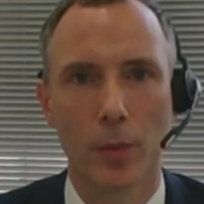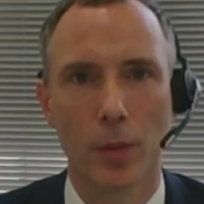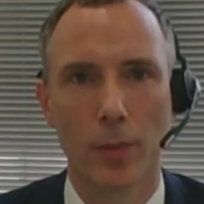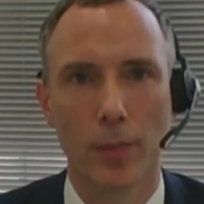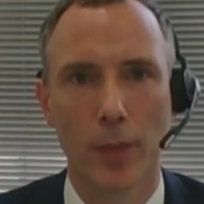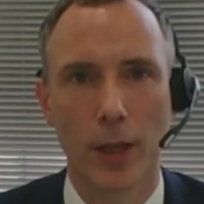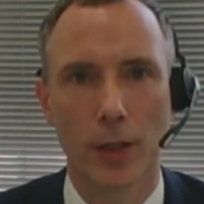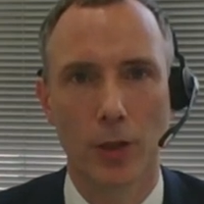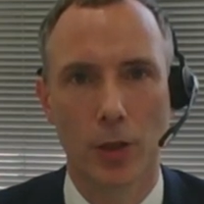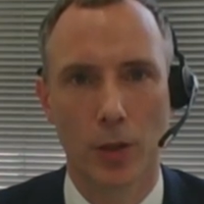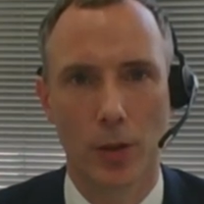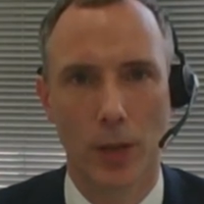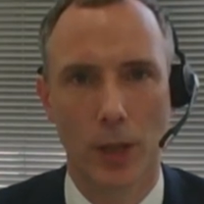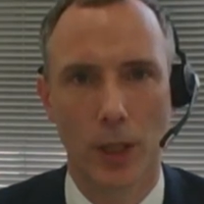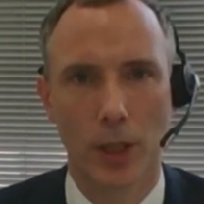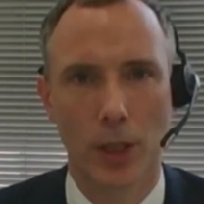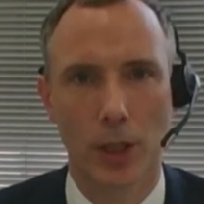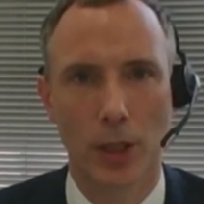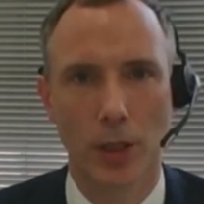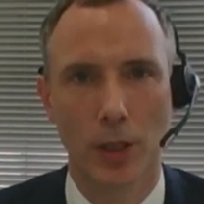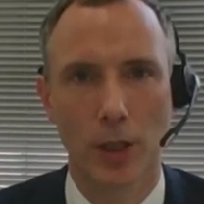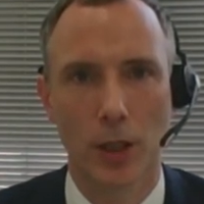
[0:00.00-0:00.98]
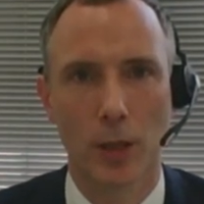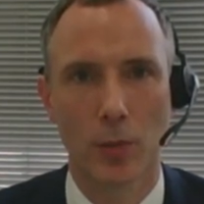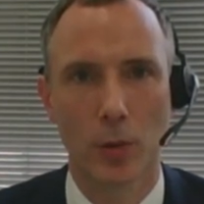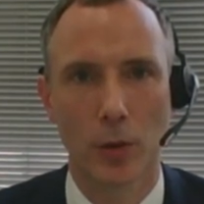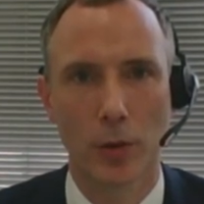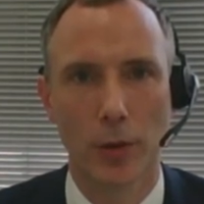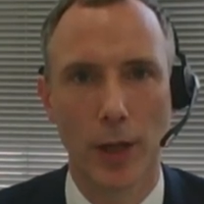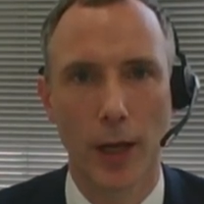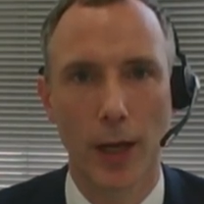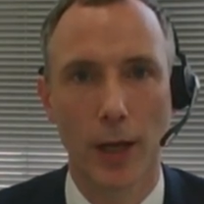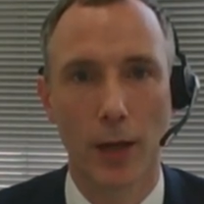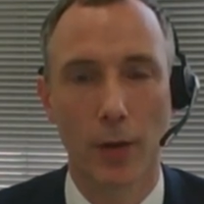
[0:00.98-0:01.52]
but Masa actually
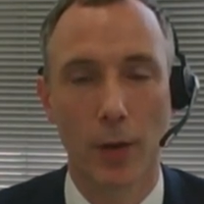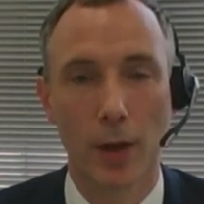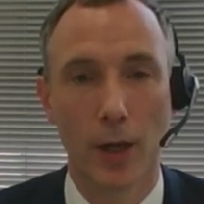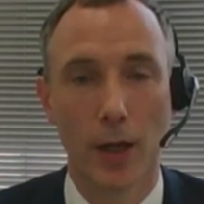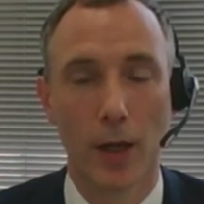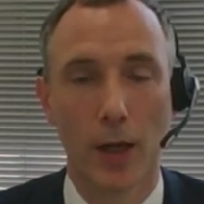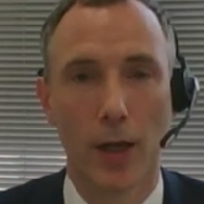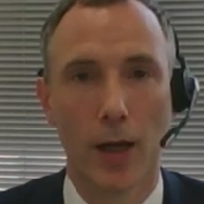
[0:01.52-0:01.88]
doubled down,